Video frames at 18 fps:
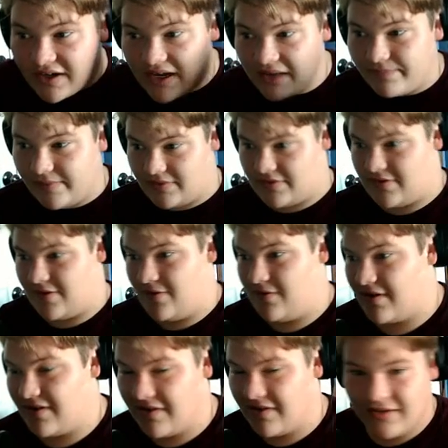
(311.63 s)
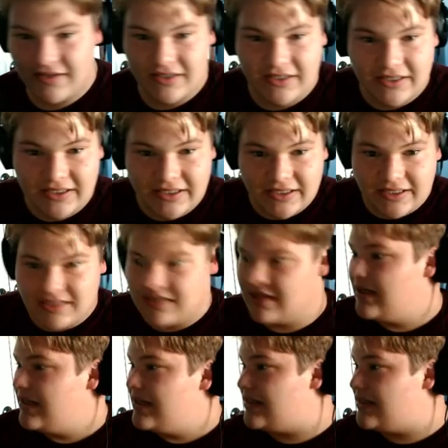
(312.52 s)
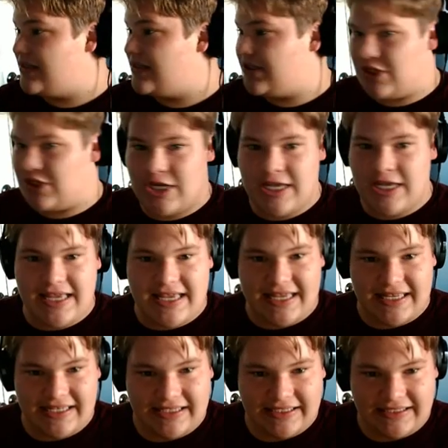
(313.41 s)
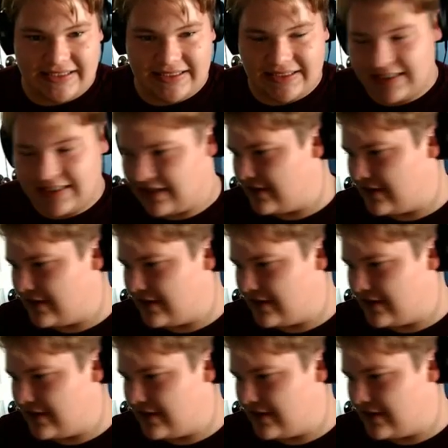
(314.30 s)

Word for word: episode. Jeez.